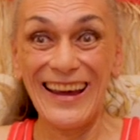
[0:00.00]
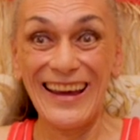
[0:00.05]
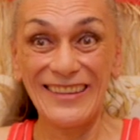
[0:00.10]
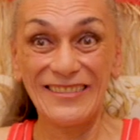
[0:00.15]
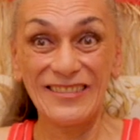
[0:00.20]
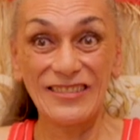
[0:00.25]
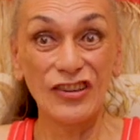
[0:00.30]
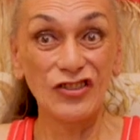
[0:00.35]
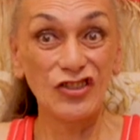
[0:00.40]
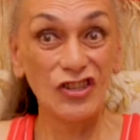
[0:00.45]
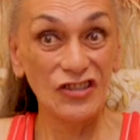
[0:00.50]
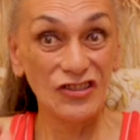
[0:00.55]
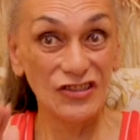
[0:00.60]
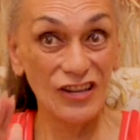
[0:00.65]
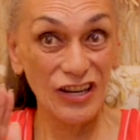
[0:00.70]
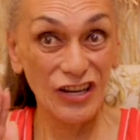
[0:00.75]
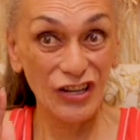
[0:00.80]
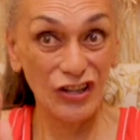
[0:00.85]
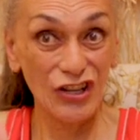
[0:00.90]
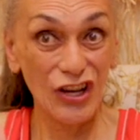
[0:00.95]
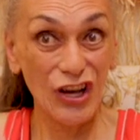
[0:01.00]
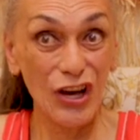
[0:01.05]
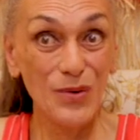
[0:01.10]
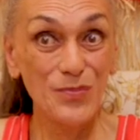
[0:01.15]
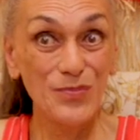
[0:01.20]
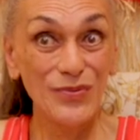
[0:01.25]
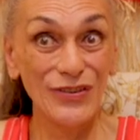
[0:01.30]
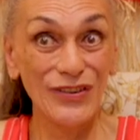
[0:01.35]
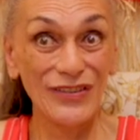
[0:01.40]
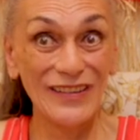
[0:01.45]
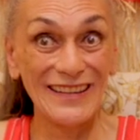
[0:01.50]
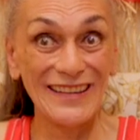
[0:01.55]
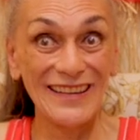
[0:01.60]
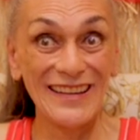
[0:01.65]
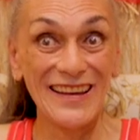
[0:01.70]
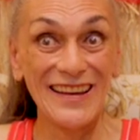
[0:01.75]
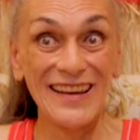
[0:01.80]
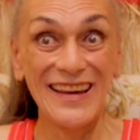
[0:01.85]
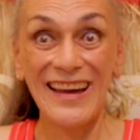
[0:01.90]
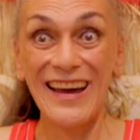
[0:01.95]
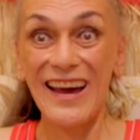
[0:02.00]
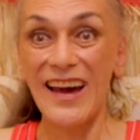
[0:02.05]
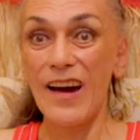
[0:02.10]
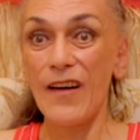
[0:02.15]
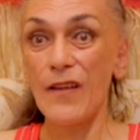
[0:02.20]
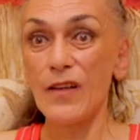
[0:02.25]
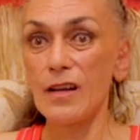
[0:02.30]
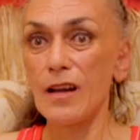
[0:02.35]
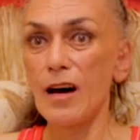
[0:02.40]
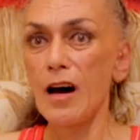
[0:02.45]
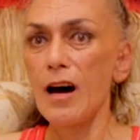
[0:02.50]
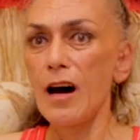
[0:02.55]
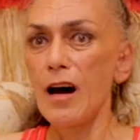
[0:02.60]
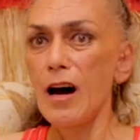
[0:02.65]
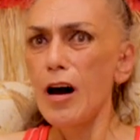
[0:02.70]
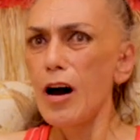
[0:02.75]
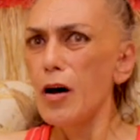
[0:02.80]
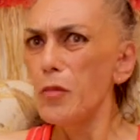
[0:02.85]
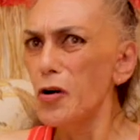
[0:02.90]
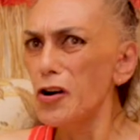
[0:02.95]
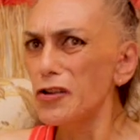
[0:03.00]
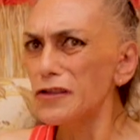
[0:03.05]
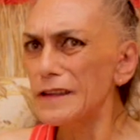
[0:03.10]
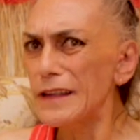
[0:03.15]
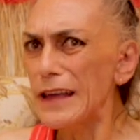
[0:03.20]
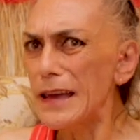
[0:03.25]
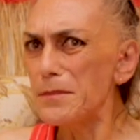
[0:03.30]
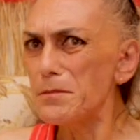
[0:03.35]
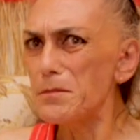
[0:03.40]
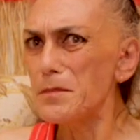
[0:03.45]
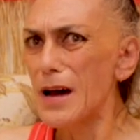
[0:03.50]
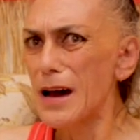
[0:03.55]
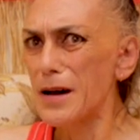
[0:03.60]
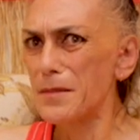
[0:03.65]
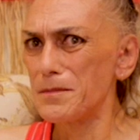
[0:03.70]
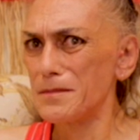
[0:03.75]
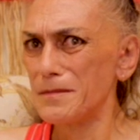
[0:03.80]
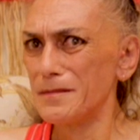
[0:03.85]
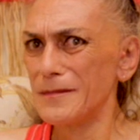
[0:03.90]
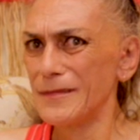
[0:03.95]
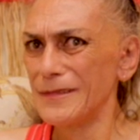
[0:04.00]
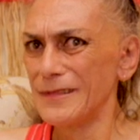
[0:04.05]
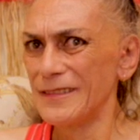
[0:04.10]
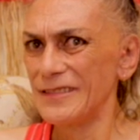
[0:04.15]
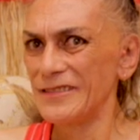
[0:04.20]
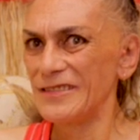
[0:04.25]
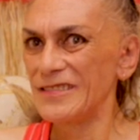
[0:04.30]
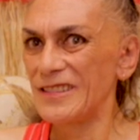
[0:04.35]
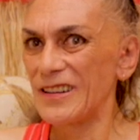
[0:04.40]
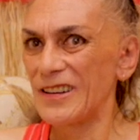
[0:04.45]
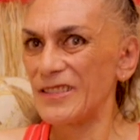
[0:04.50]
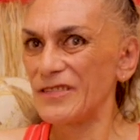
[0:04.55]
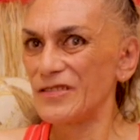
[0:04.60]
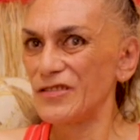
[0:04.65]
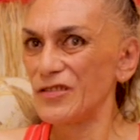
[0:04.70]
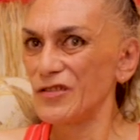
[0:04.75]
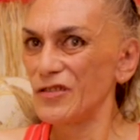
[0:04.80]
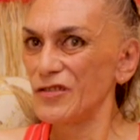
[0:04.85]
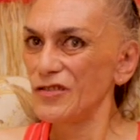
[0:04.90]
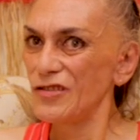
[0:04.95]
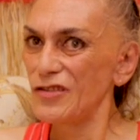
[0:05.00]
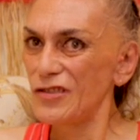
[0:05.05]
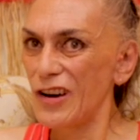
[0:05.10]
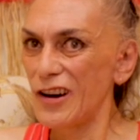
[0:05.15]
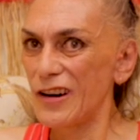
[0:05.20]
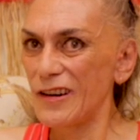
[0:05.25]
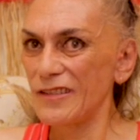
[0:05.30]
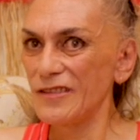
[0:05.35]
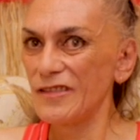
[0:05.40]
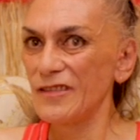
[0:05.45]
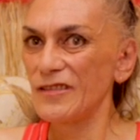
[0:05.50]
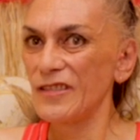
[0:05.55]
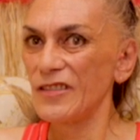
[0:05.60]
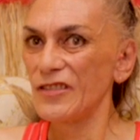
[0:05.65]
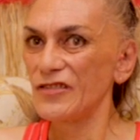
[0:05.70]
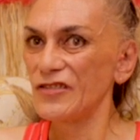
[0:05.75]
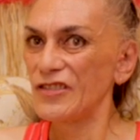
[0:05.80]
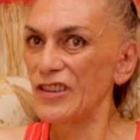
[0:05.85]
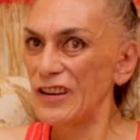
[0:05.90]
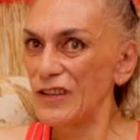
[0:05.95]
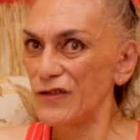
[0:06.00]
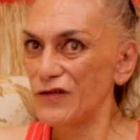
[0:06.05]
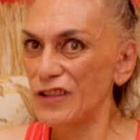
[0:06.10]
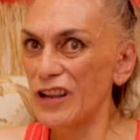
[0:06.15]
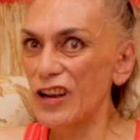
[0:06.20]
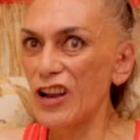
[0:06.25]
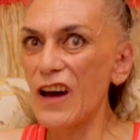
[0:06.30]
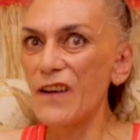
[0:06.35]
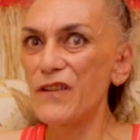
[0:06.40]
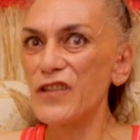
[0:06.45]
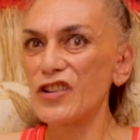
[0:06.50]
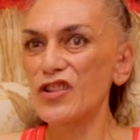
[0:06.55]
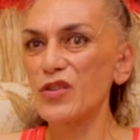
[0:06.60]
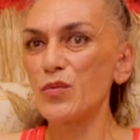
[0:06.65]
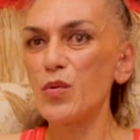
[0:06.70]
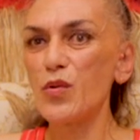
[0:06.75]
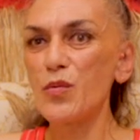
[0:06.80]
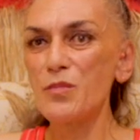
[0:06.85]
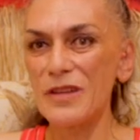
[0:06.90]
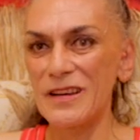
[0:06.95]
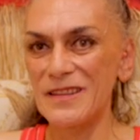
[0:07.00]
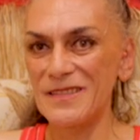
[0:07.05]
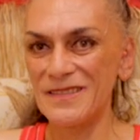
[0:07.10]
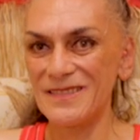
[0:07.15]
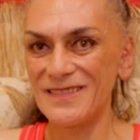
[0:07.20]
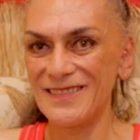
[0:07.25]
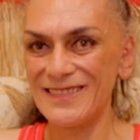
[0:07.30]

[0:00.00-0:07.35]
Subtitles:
she goes, "she's takataapui." I went, "What's that, Mum?" She goes, she lives the life as a woman.